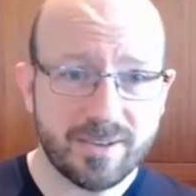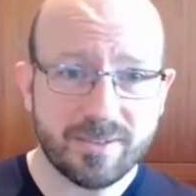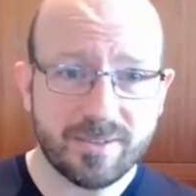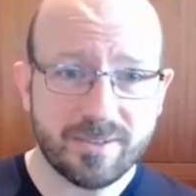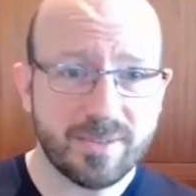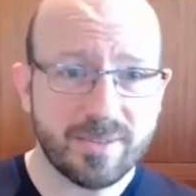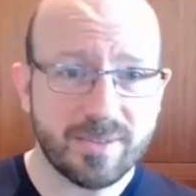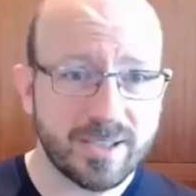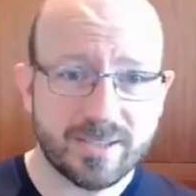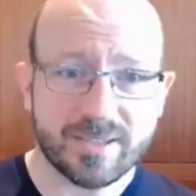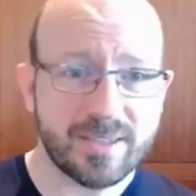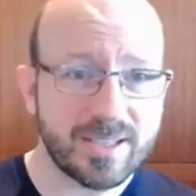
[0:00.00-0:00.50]

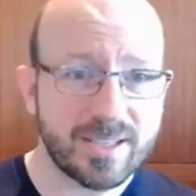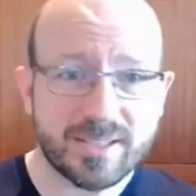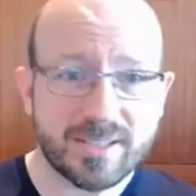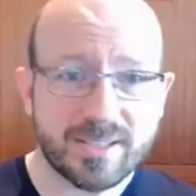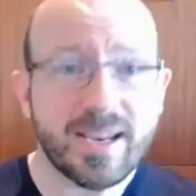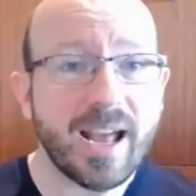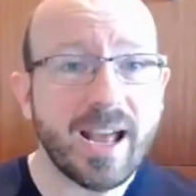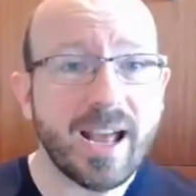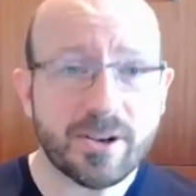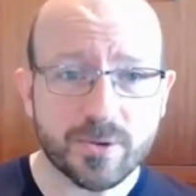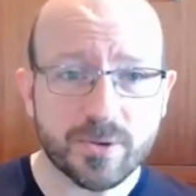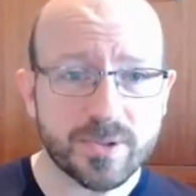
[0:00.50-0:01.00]
That's
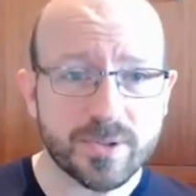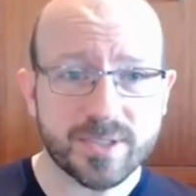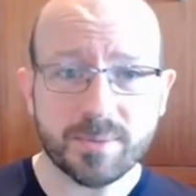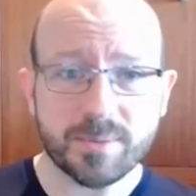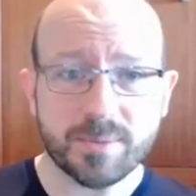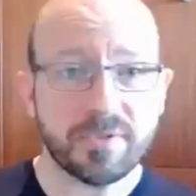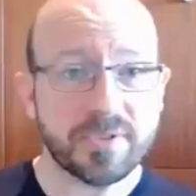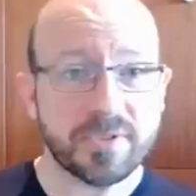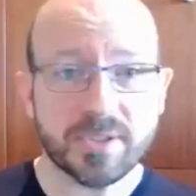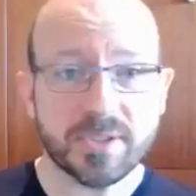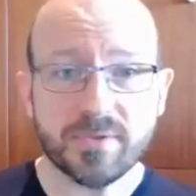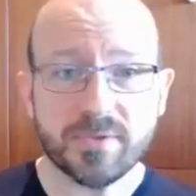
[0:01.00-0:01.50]
natural. Some
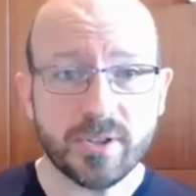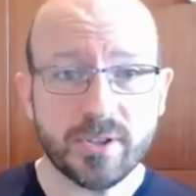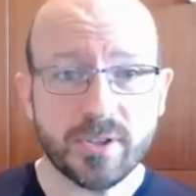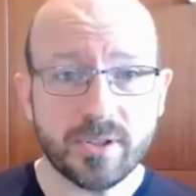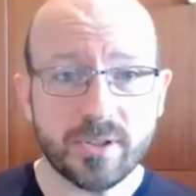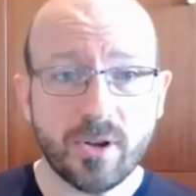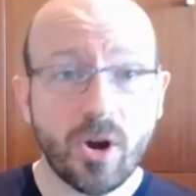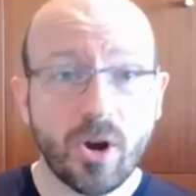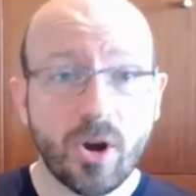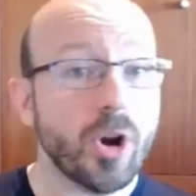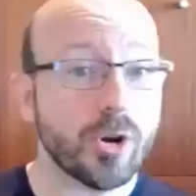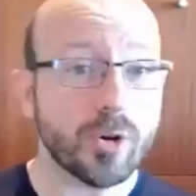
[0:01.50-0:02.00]
of us
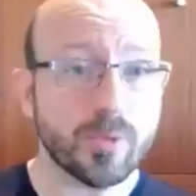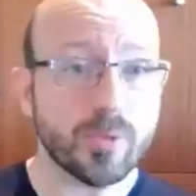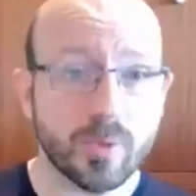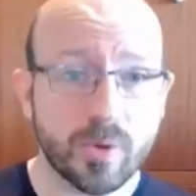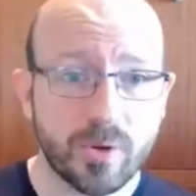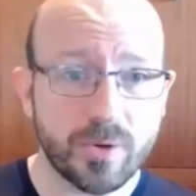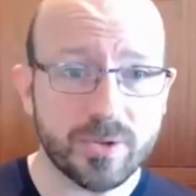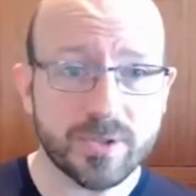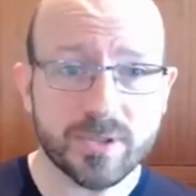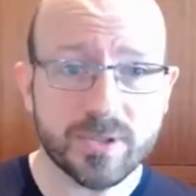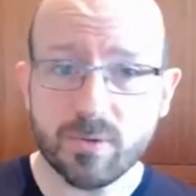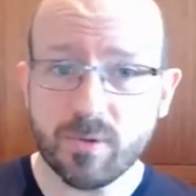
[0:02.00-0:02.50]
fill harder
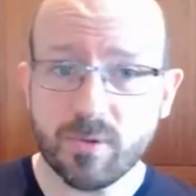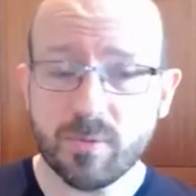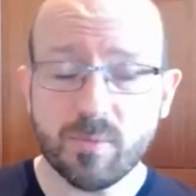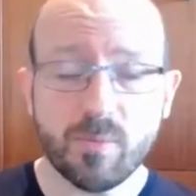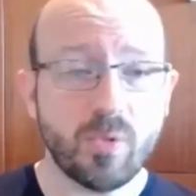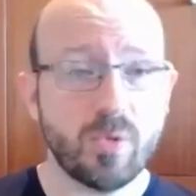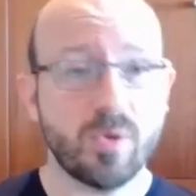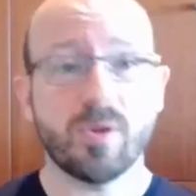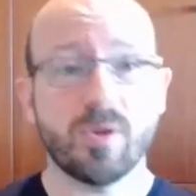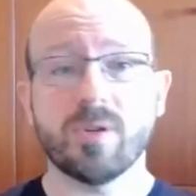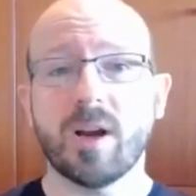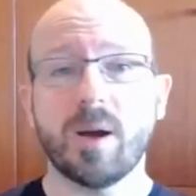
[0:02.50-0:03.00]
roles or
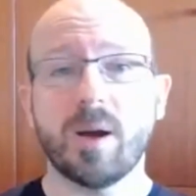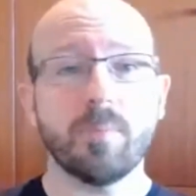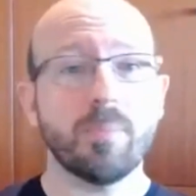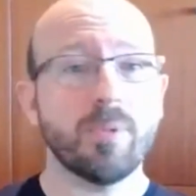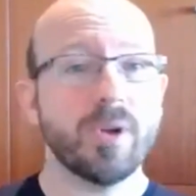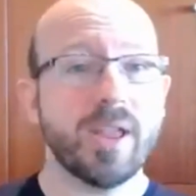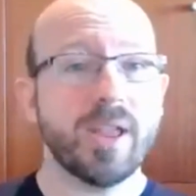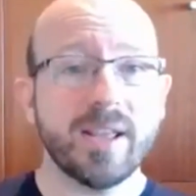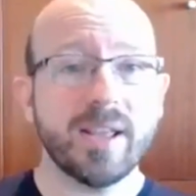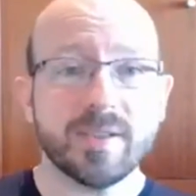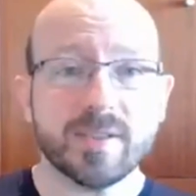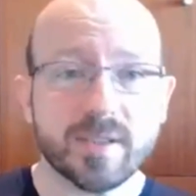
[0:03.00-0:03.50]
more
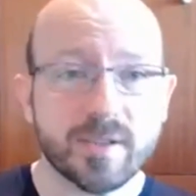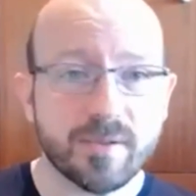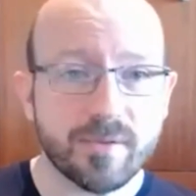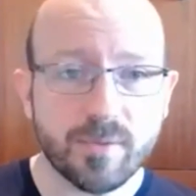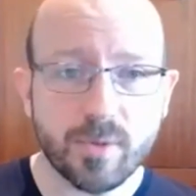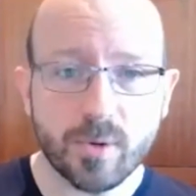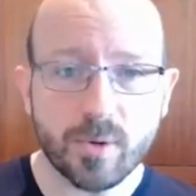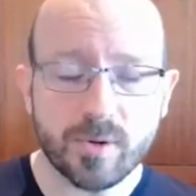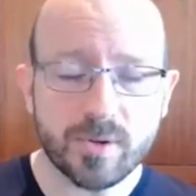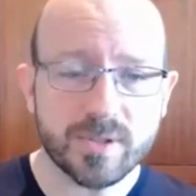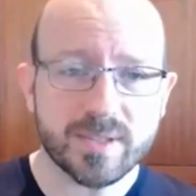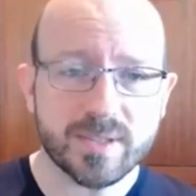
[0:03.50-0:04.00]
comprehensive
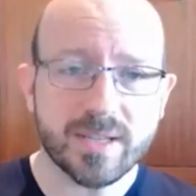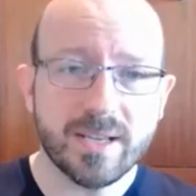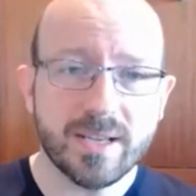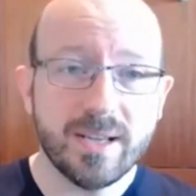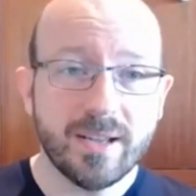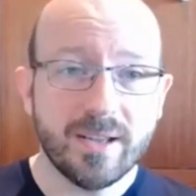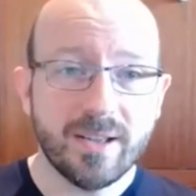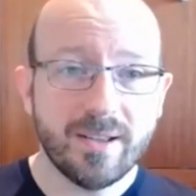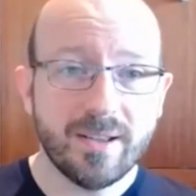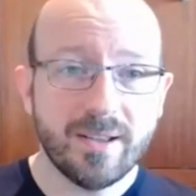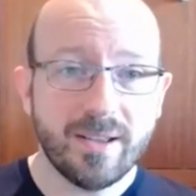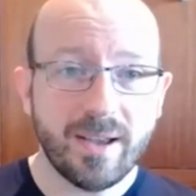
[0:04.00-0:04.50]
roles.
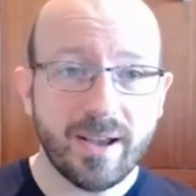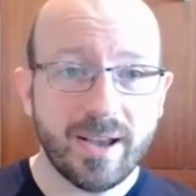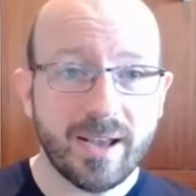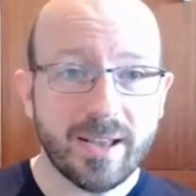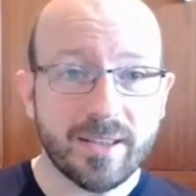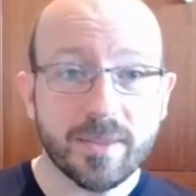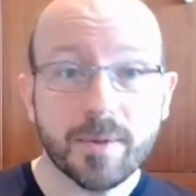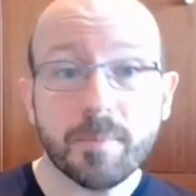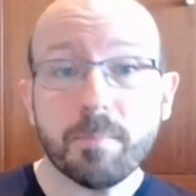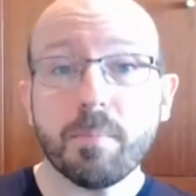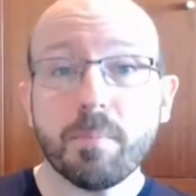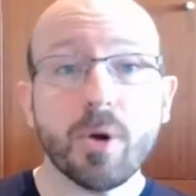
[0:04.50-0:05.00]

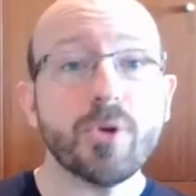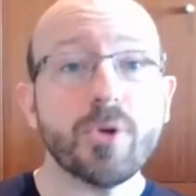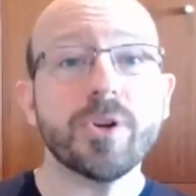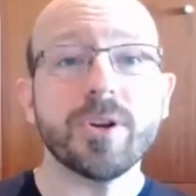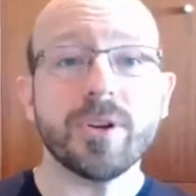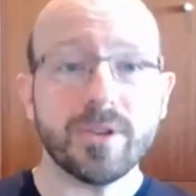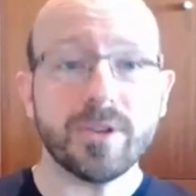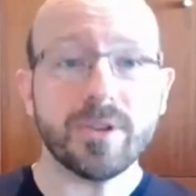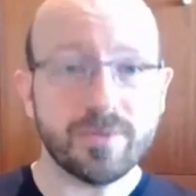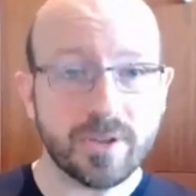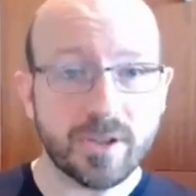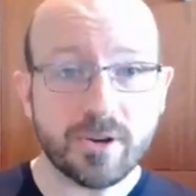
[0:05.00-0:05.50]
And the
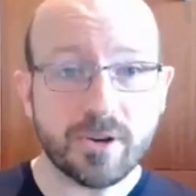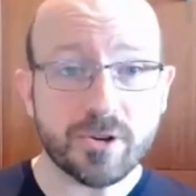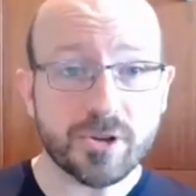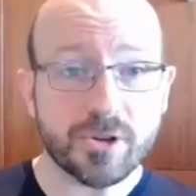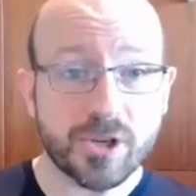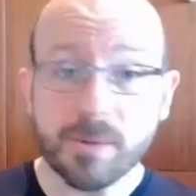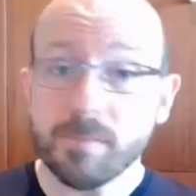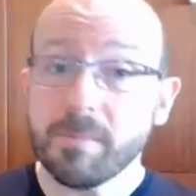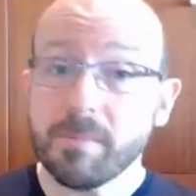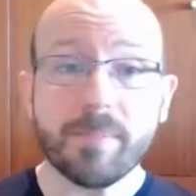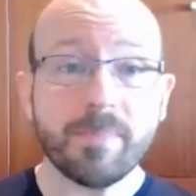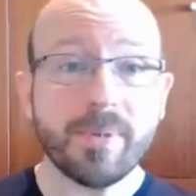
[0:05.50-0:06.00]
burden of
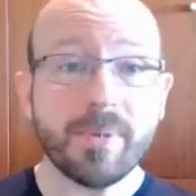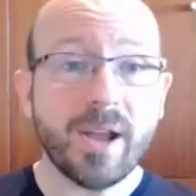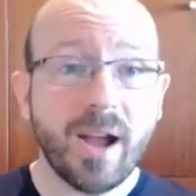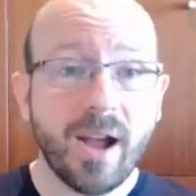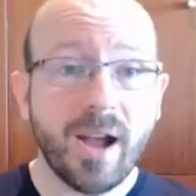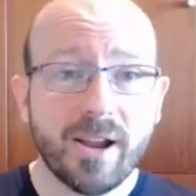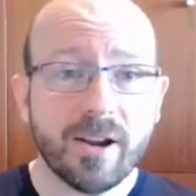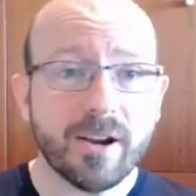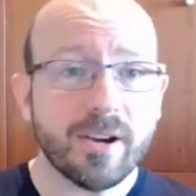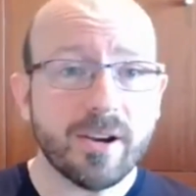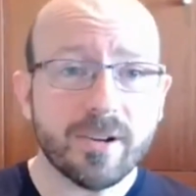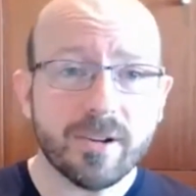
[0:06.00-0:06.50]
leadership might be
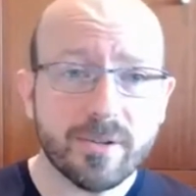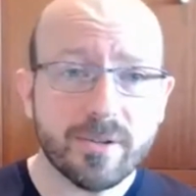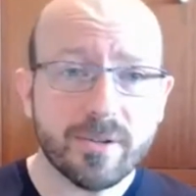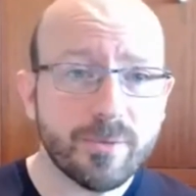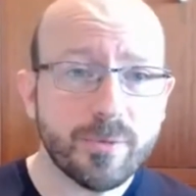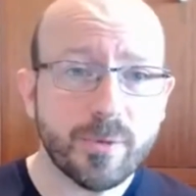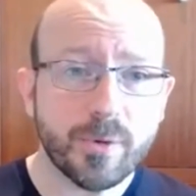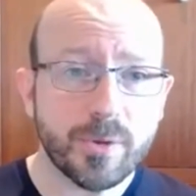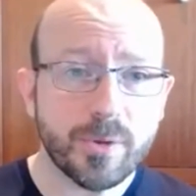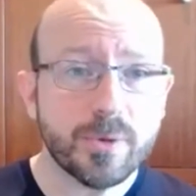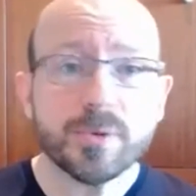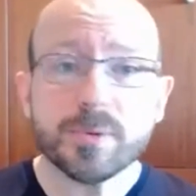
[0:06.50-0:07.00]
higher
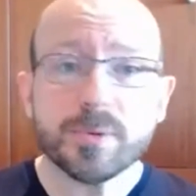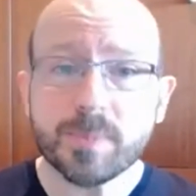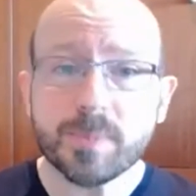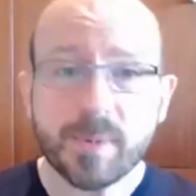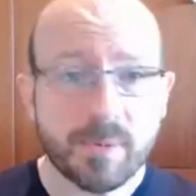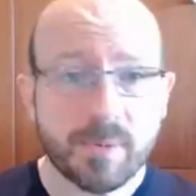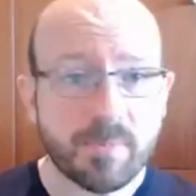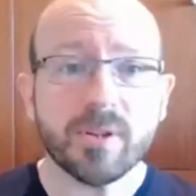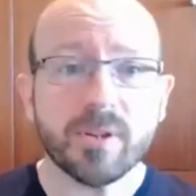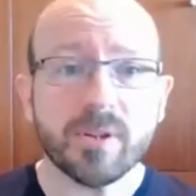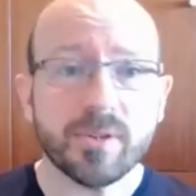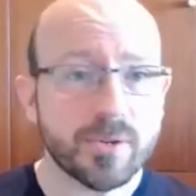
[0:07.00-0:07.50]
for those
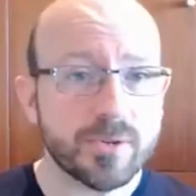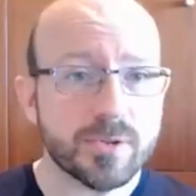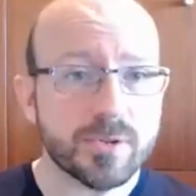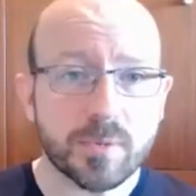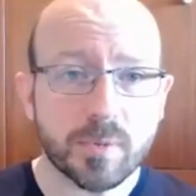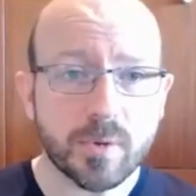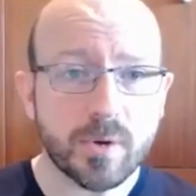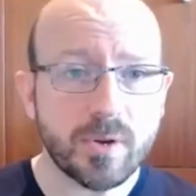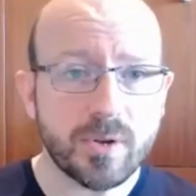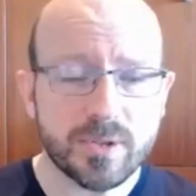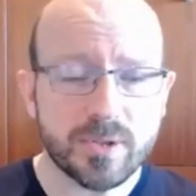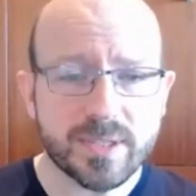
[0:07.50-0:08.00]
people in those
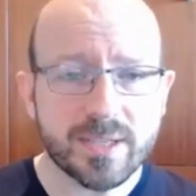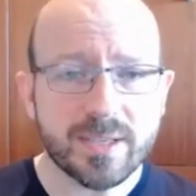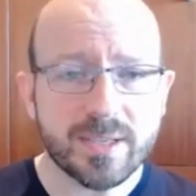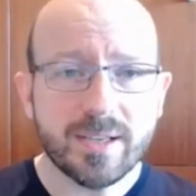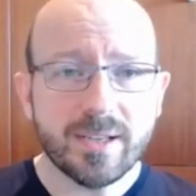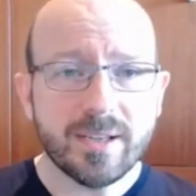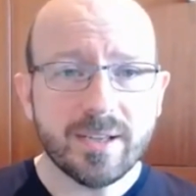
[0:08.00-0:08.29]
roles.